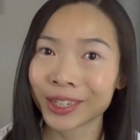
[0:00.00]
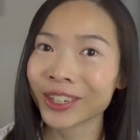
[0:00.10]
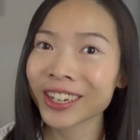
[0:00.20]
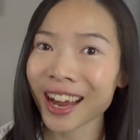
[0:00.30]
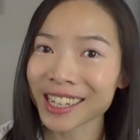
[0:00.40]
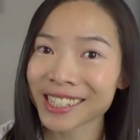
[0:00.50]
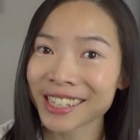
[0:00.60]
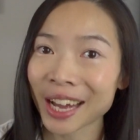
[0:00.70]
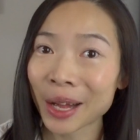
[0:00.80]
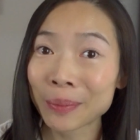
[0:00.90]
Could
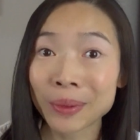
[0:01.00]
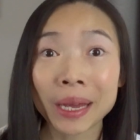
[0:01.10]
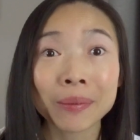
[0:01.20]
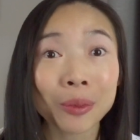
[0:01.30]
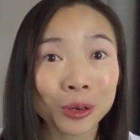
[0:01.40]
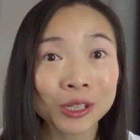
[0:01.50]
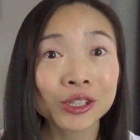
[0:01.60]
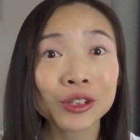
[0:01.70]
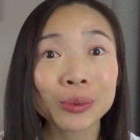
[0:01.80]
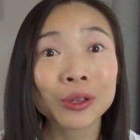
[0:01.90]
ICL be a more
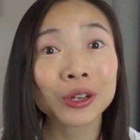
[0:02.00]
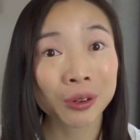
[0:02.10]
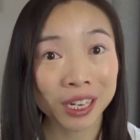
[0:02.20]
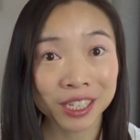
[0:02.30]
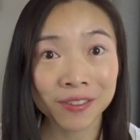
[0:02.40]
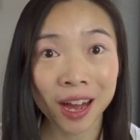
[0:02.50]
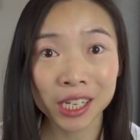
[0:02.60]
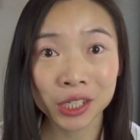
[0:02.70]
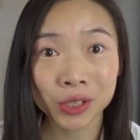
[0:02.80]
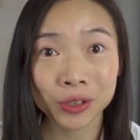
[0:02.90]
suitable corrective
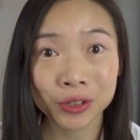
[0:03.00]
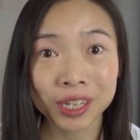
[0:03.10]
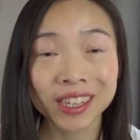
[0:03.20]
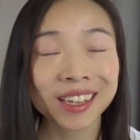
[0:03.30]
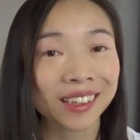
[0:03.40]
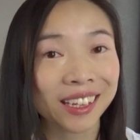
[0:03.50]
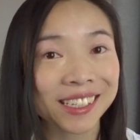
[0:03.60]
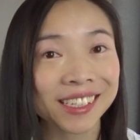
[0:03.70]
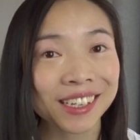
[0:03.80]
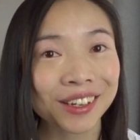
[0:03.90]
eye surgery than
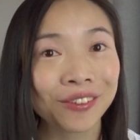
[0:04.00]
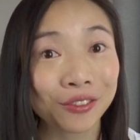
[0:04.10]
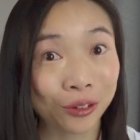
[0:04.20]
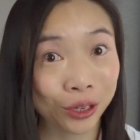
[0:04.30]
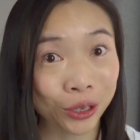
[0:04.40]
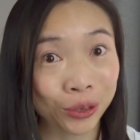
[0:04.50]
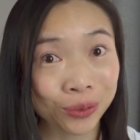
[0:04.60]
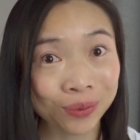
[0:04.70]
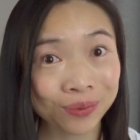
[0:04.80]
LASIK for you?